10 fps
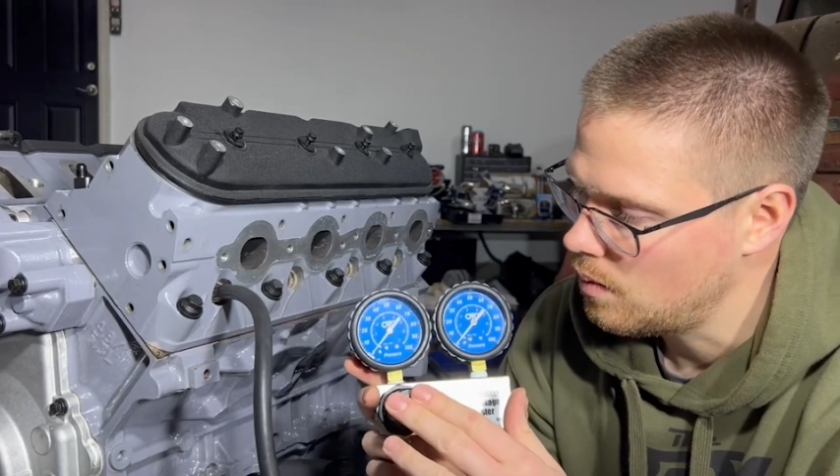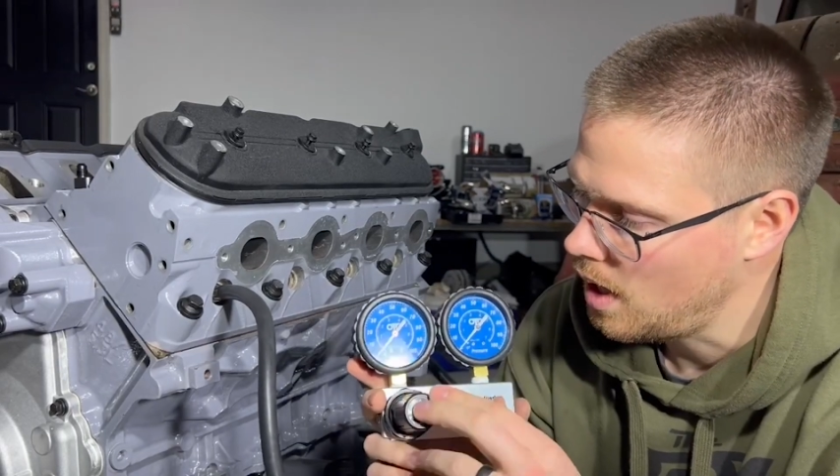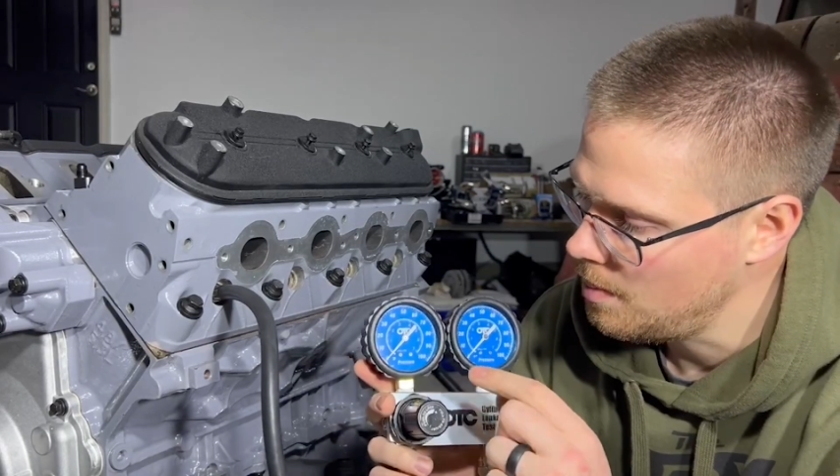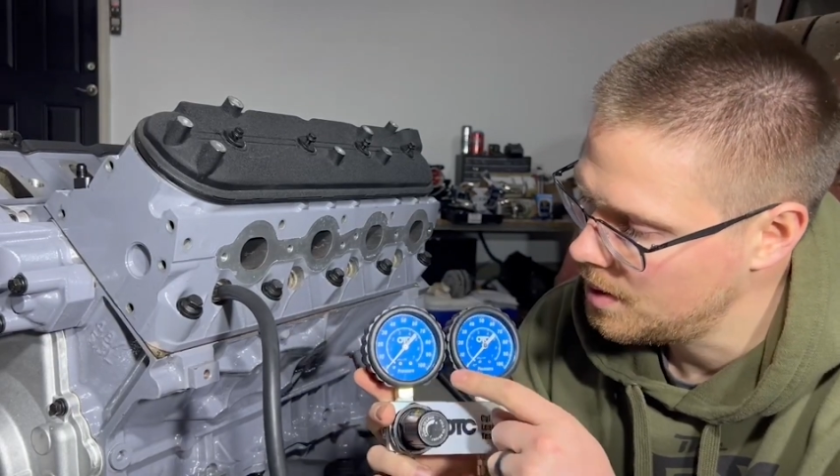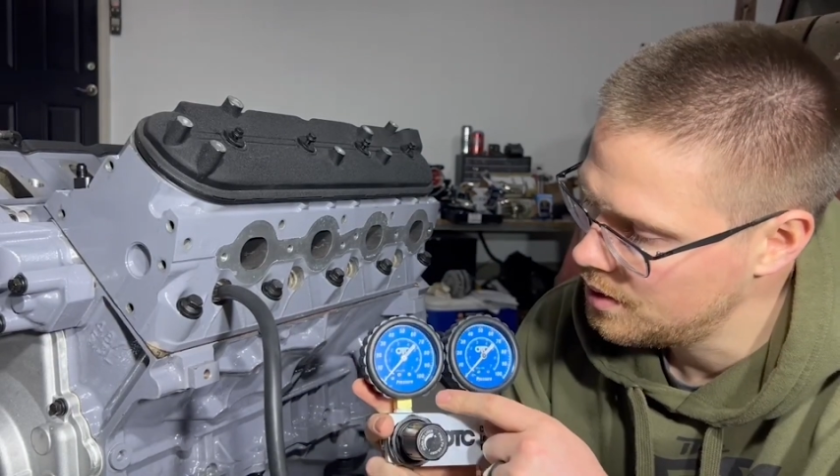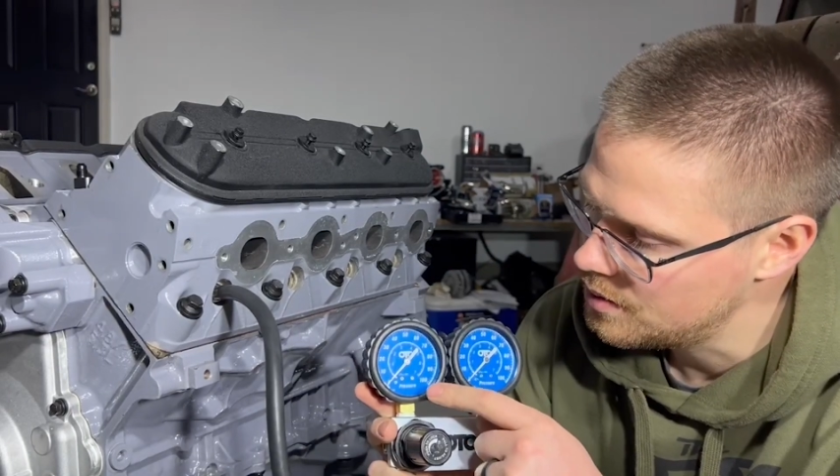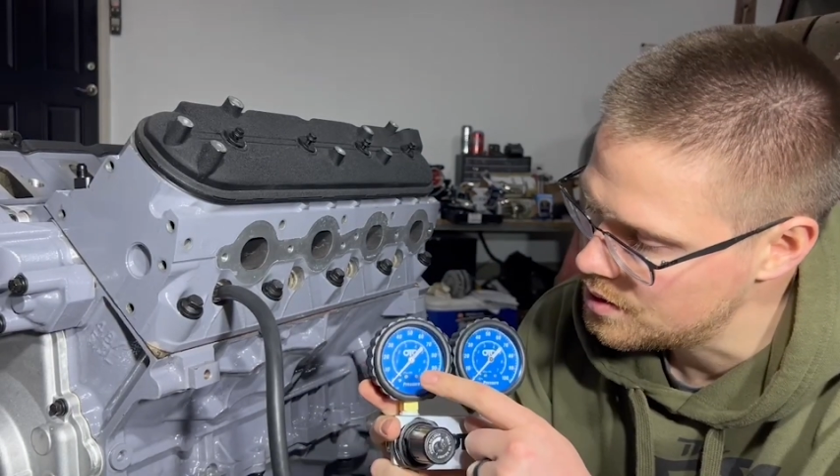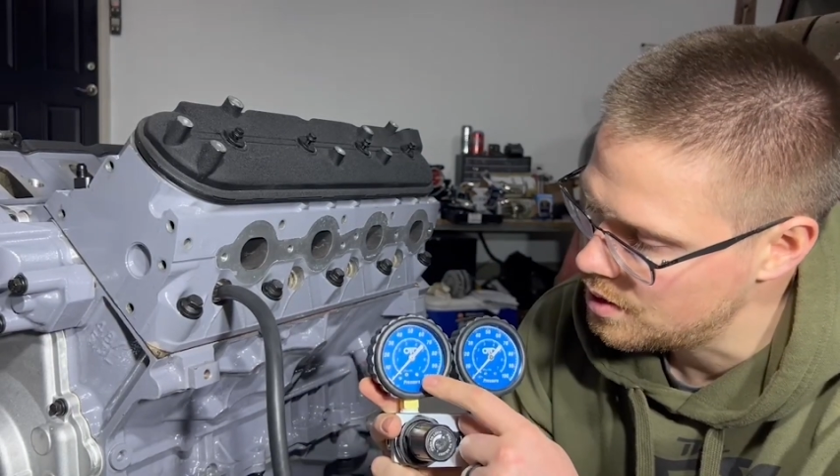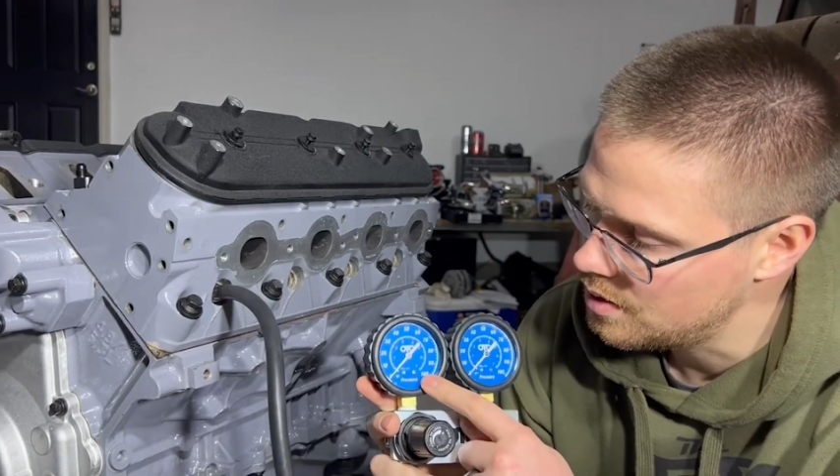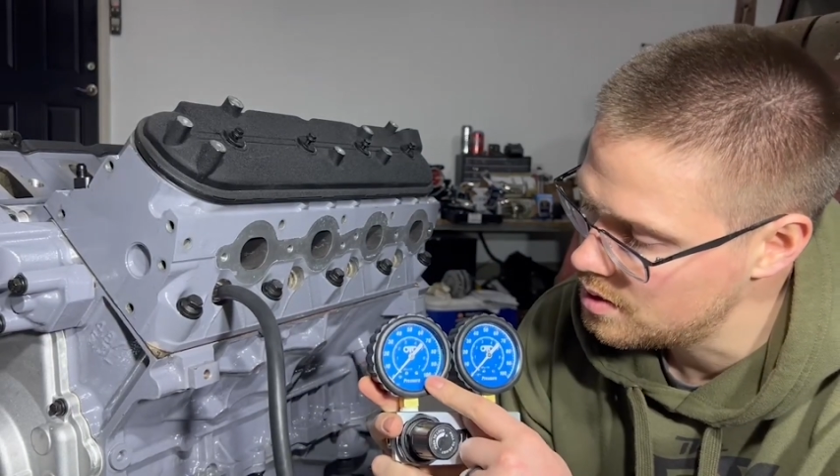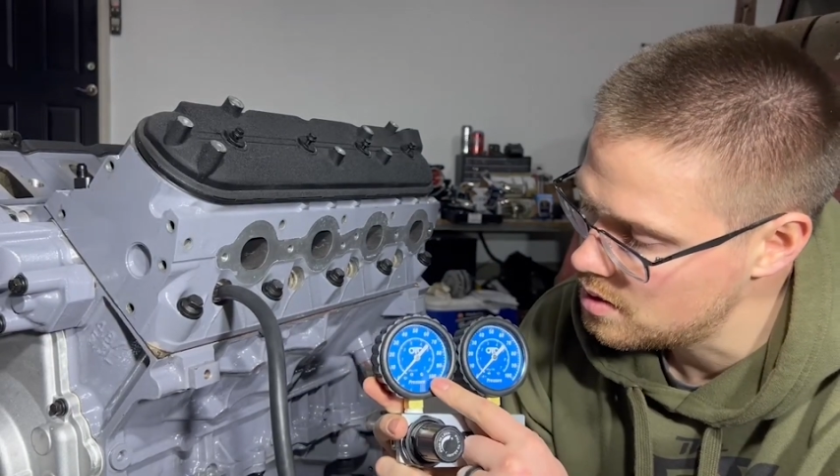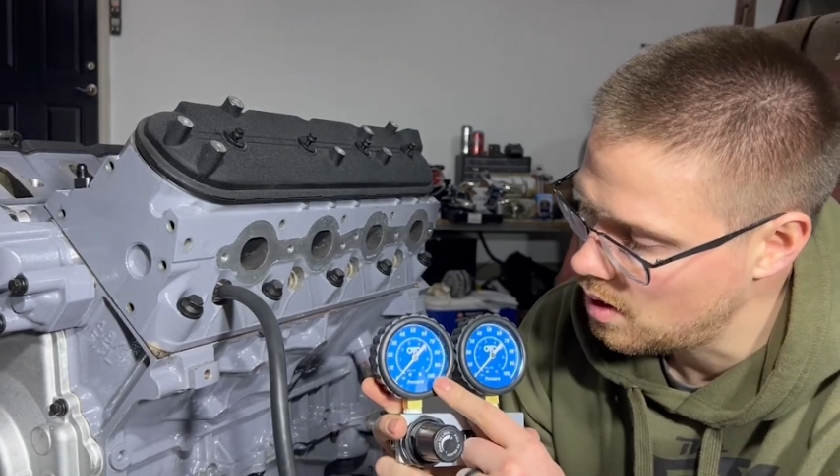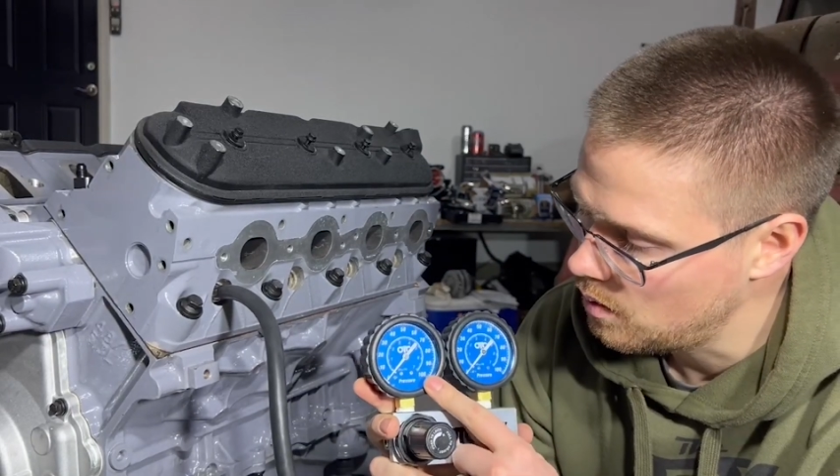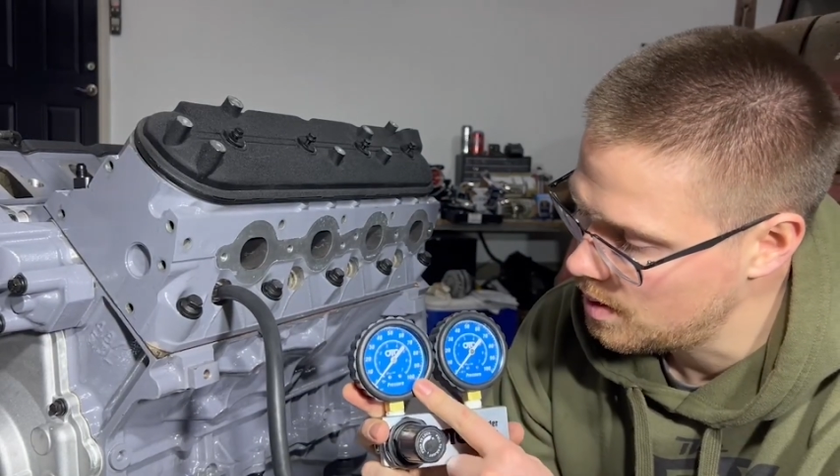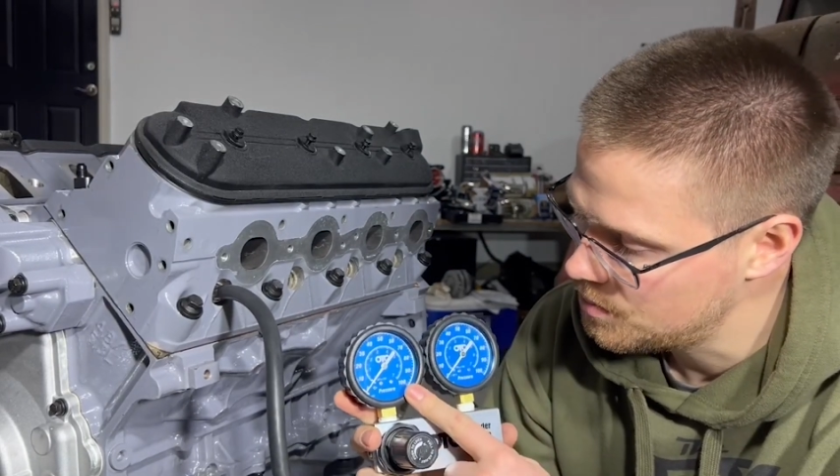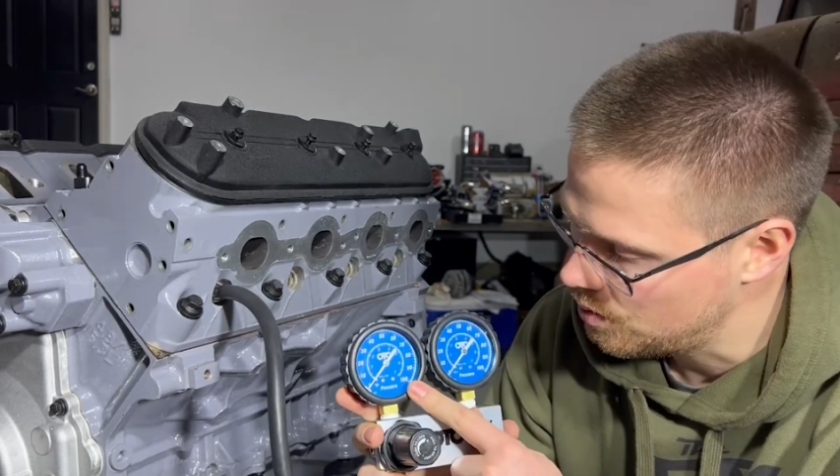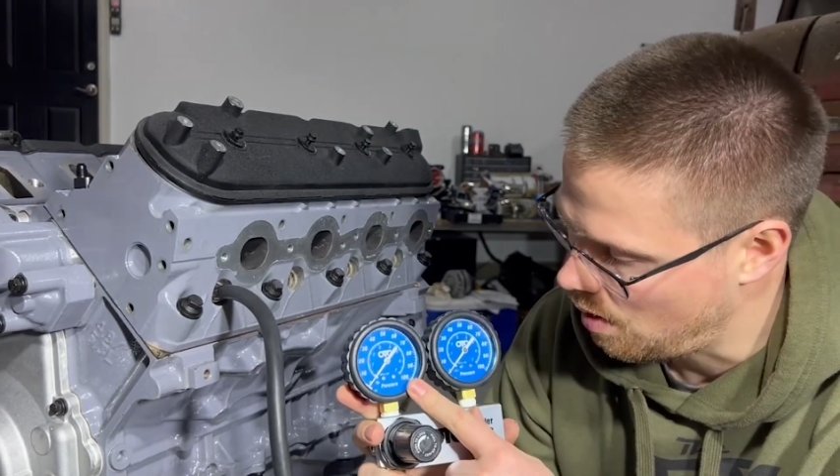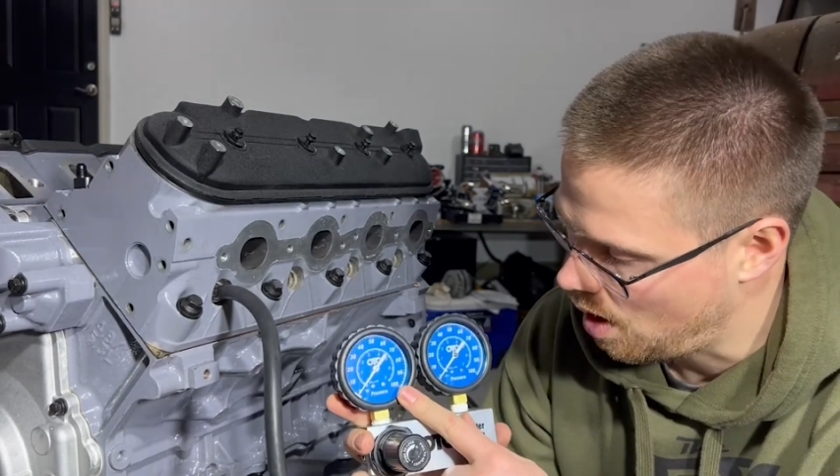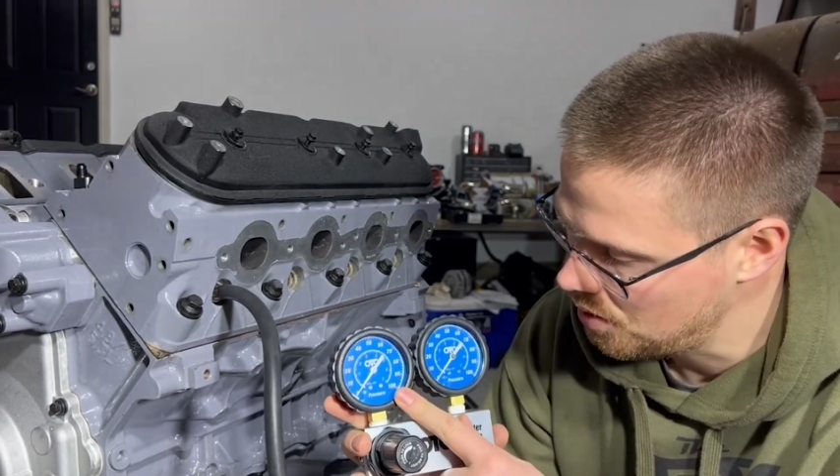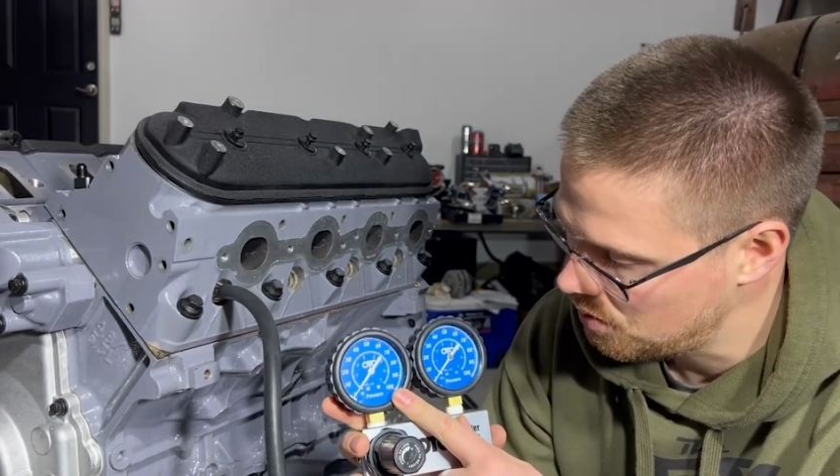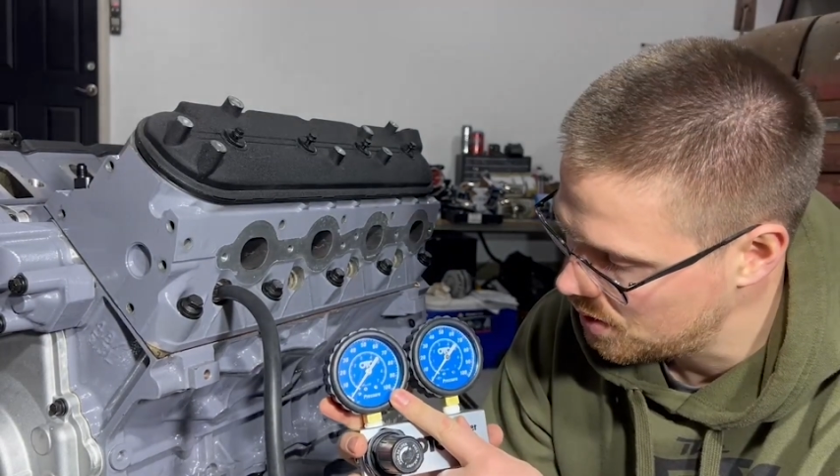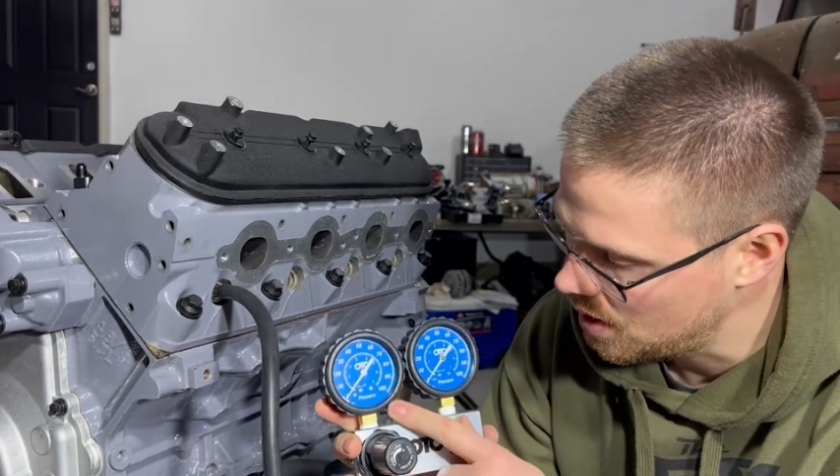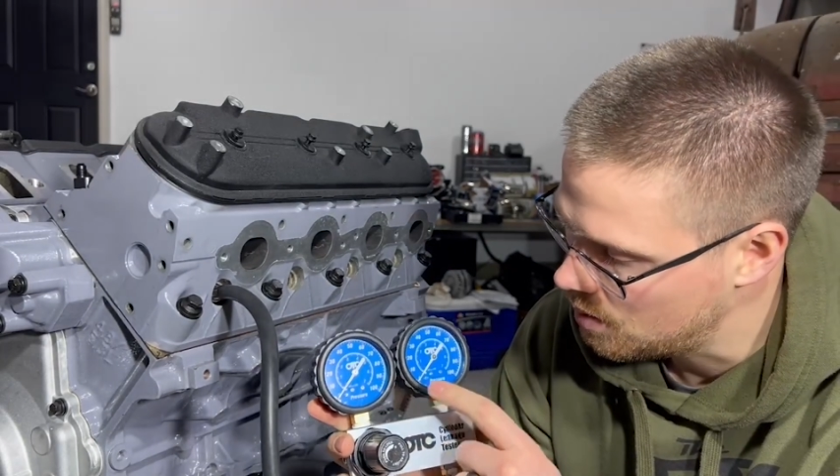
What I'm going to do is turn this all the way up to 100,